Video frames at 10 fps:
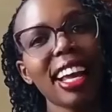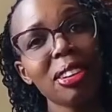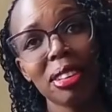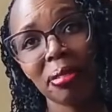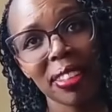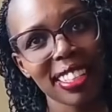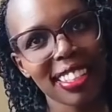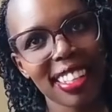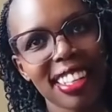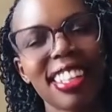Hello,
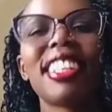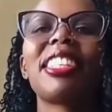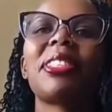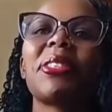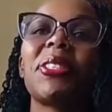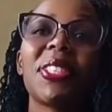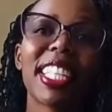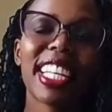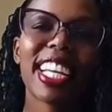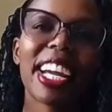investor. So
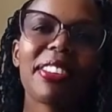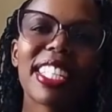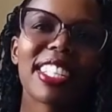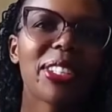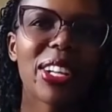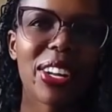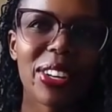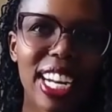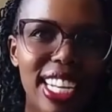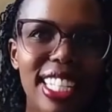today I want us to
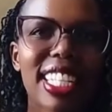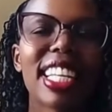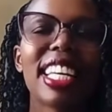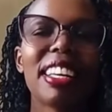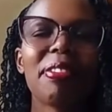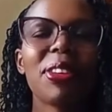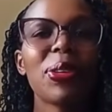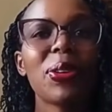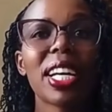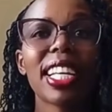look at if
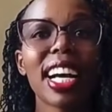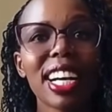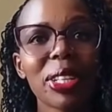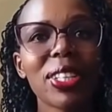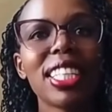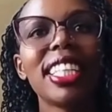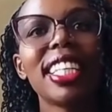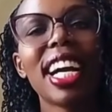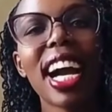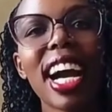you can
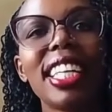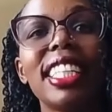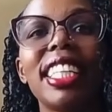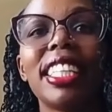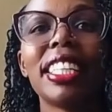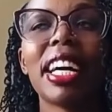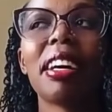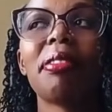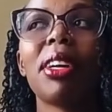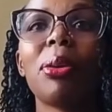actually earn
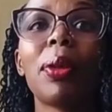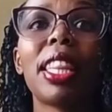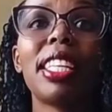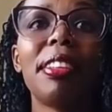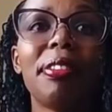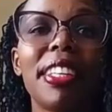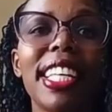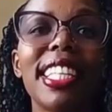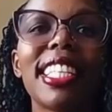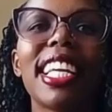enough with
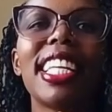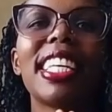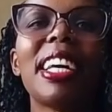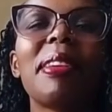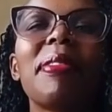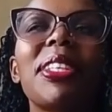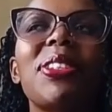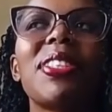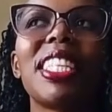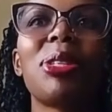dividends and how
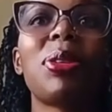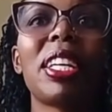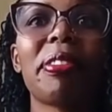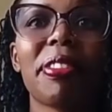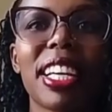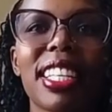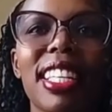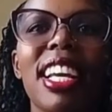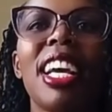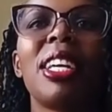much you need to
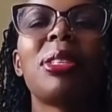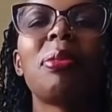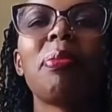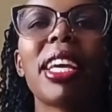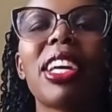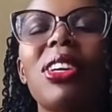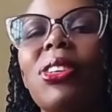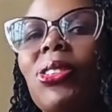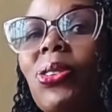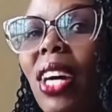invest to make
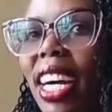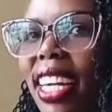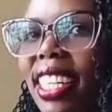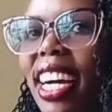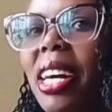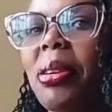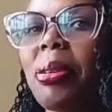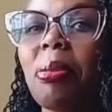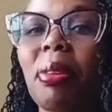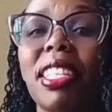or to earn a
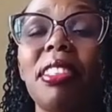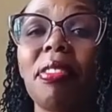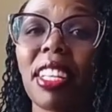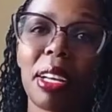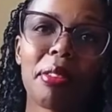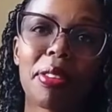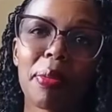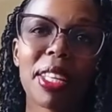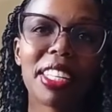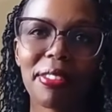good passive income
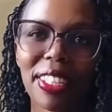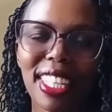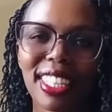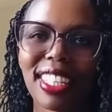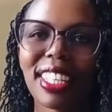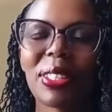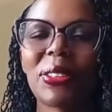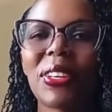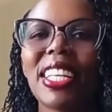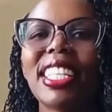from the dividends.
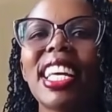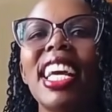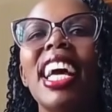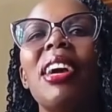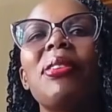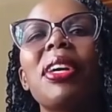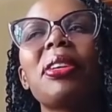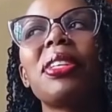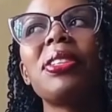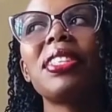All right. We are
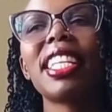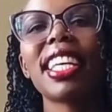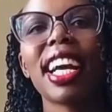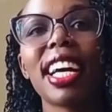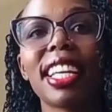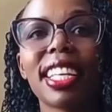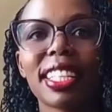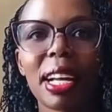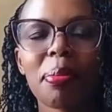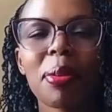going to take an
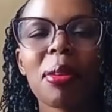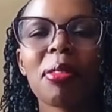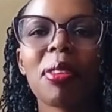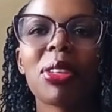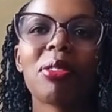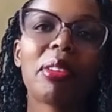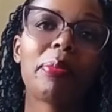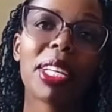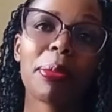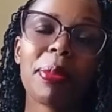example of one of the
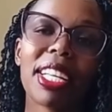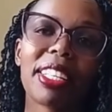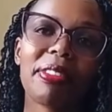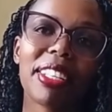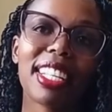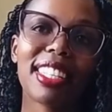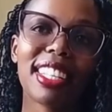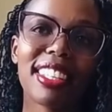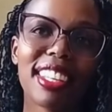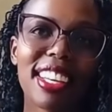best paying
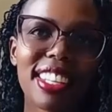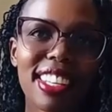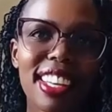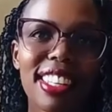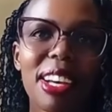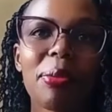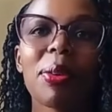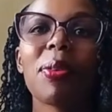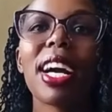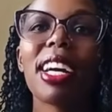dividends here in Kenya.
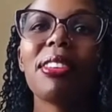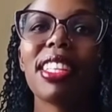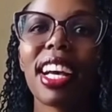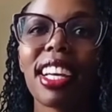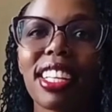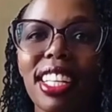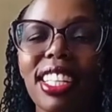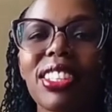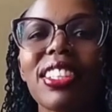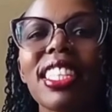We work out the
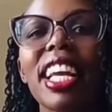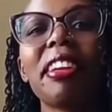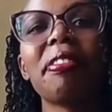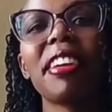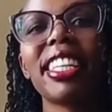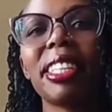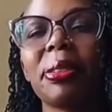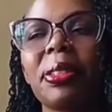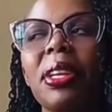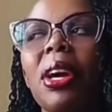calculations and find
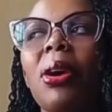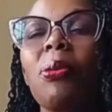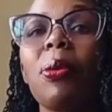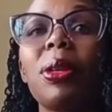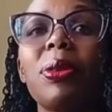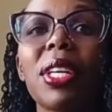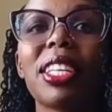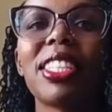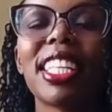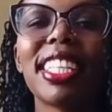out what we
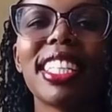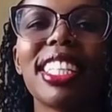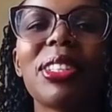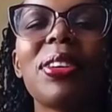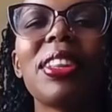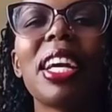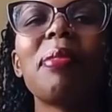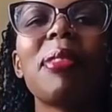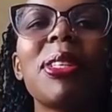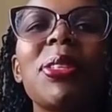actually need or the
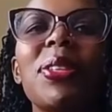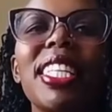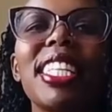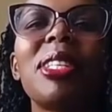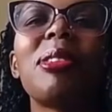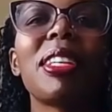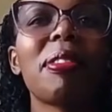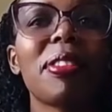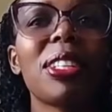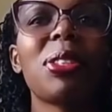amount we need to
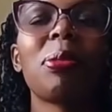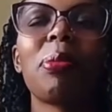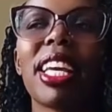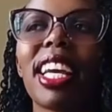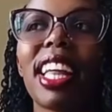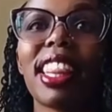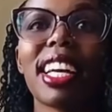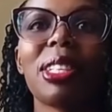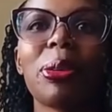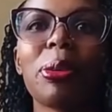invest to make
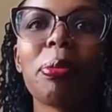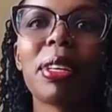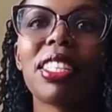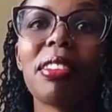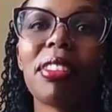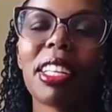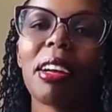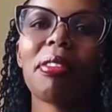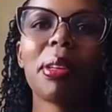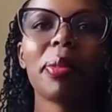that good passive
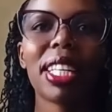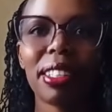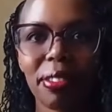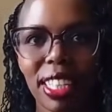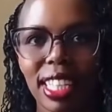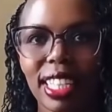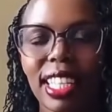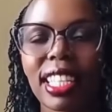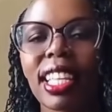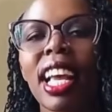income from the dividends.